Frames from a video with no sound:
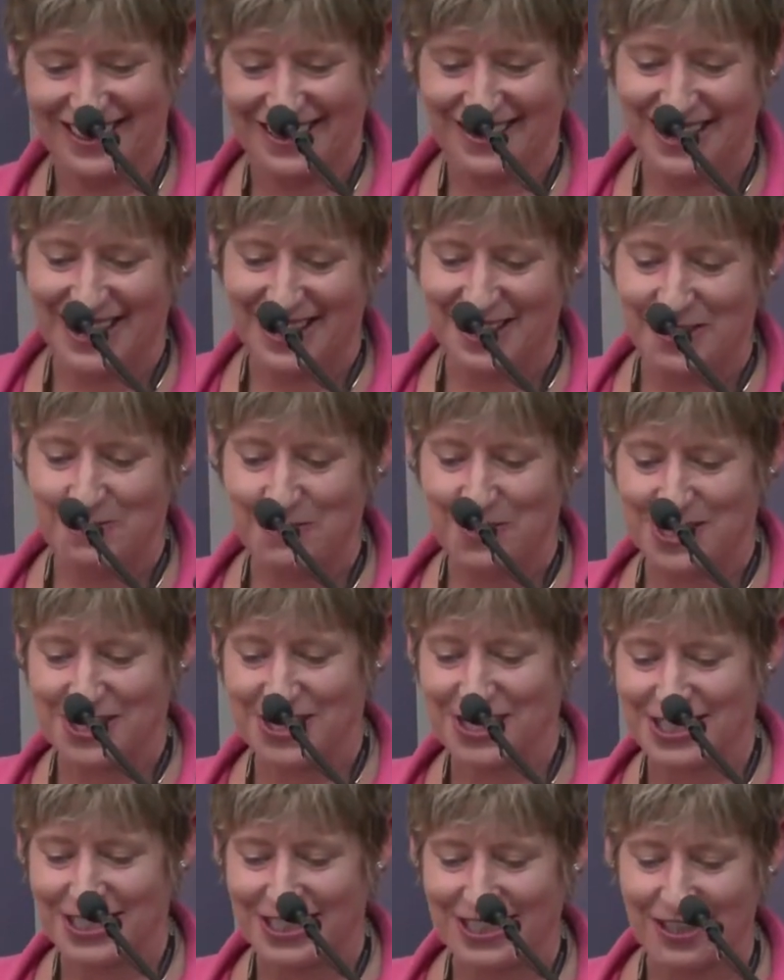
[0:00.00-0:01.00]
Thank you,
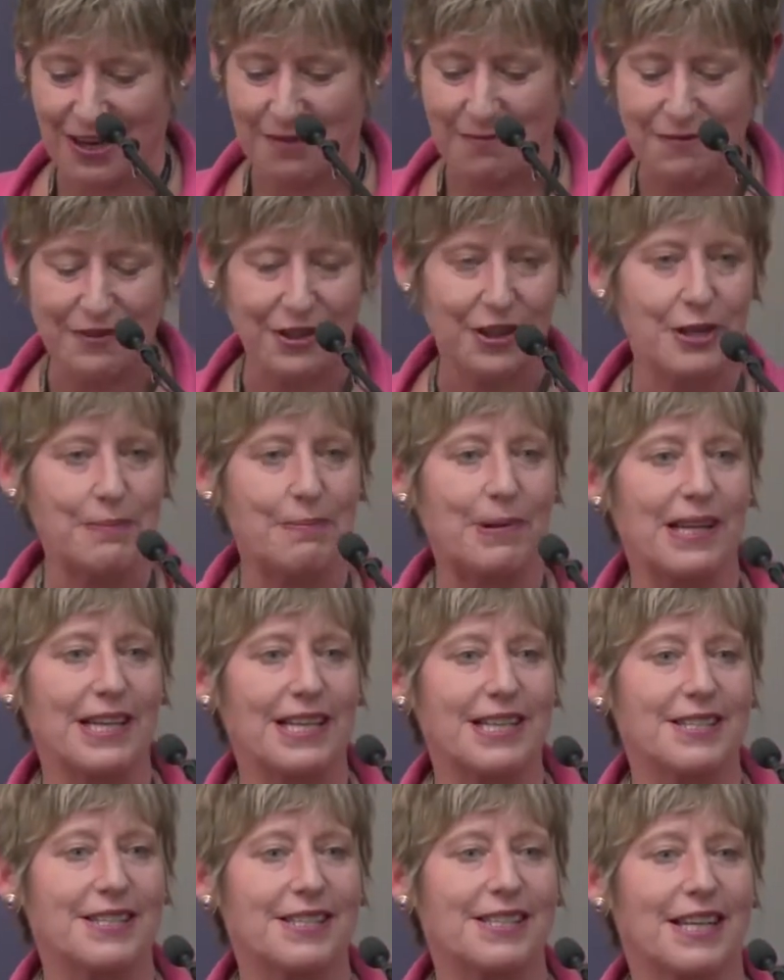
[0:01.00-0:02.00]
Minister. I'm very
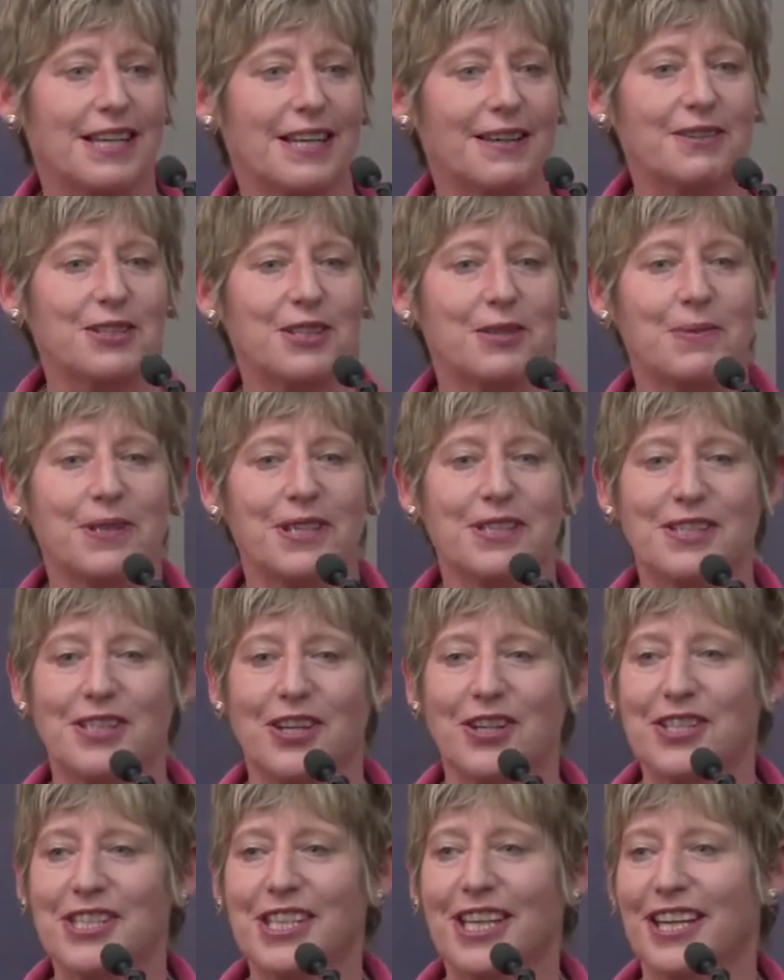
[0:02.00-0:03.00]
pleased to be
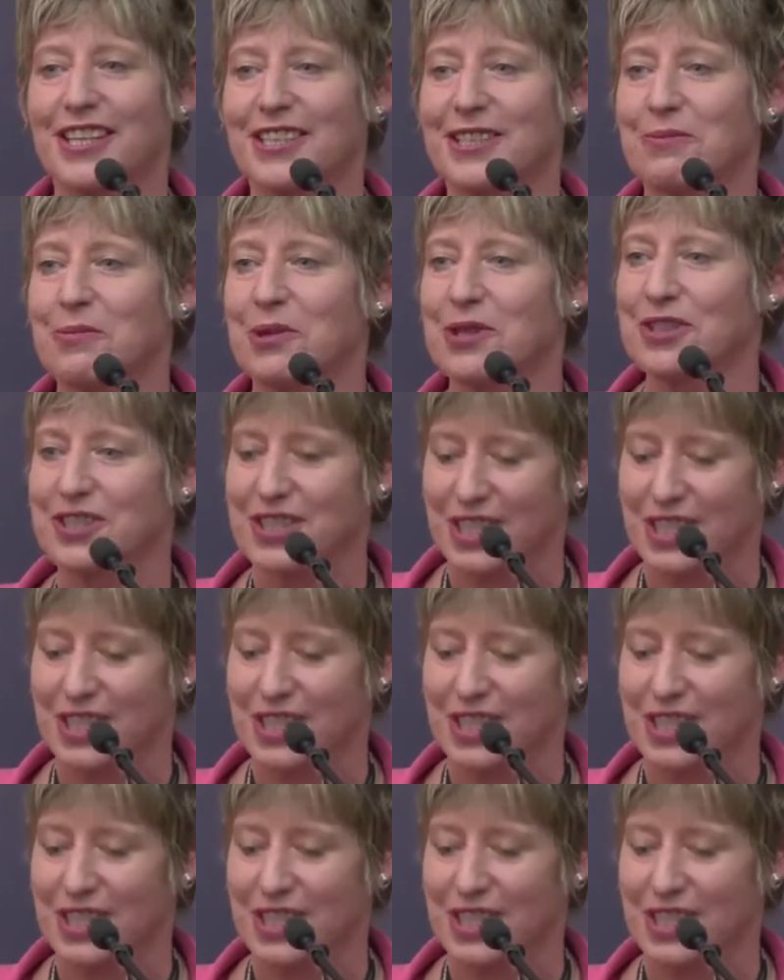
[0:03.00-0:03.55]
associated with